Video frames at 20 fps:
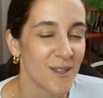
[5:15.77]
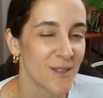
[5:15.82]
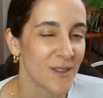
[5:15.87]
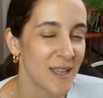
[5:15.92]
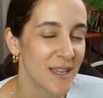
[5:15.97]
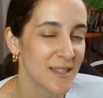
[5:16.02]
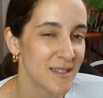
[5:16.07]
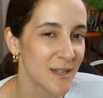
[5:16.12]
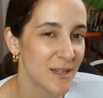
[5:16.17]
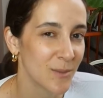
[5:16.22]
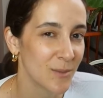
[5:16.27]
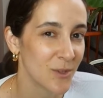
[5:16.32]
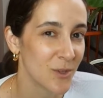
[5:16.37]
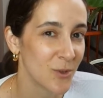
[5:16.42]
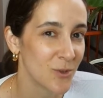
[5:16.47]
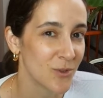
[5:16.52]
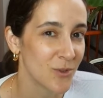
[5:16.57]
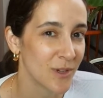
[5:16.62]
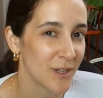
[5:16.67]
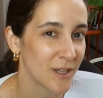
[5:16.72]
So that's
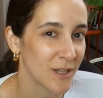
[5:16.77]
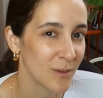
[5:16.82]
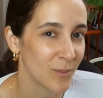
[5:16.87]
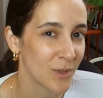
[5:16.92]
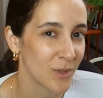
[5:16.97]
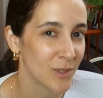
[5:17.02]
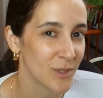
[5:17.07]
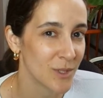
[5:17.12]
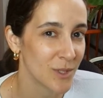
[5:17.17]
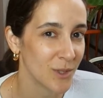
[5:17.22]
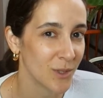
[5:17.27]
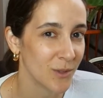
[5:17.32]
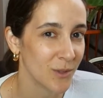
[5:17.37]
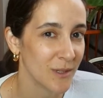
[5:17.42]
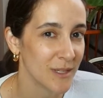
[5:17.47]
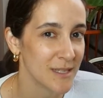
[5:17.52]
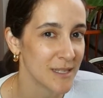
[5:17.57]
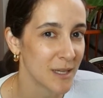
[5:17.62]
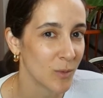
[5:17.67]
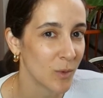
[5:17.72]
nutrient number
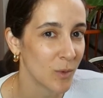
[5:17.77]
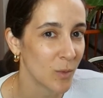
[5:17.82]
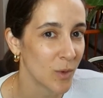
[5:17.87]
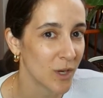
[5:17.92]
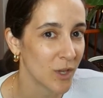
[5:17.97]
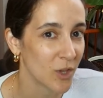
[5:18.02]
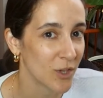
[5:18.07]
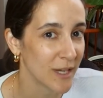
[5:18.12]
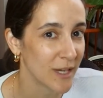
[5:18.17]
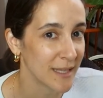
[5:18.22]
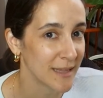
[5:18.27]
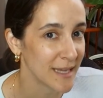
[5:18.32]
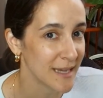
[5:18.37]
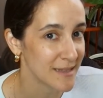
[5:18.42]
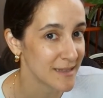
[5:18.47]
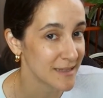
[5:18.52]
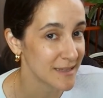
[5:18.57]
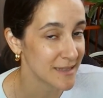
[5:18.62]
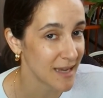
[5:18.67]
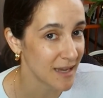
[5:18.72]
2, is that we want to look at
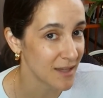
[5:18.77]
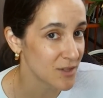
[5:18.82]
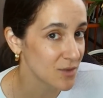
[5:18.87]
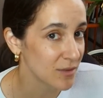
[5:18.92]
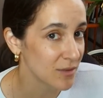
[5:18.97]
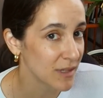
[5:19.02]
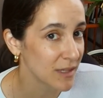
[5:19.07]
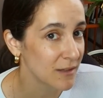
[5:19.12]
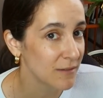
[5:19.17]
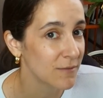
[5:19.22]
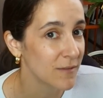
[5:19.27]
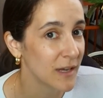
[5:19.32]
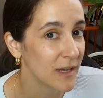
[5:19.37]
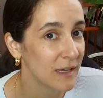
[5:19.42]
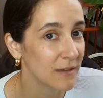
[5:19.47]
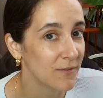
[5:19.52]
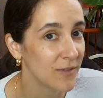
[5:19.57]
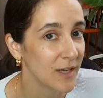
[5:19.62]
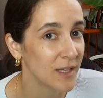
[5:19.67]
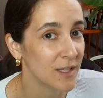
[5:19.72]
that saturated
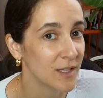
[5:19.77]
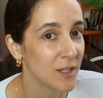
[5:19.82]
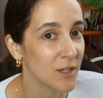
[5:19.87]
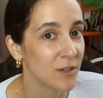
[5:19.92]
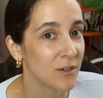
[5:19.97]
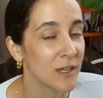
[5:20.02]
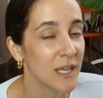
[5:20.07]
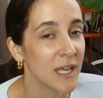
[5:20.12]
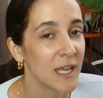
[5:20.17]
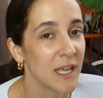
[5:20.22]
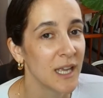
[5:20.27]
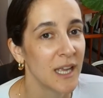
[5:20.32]
fat value.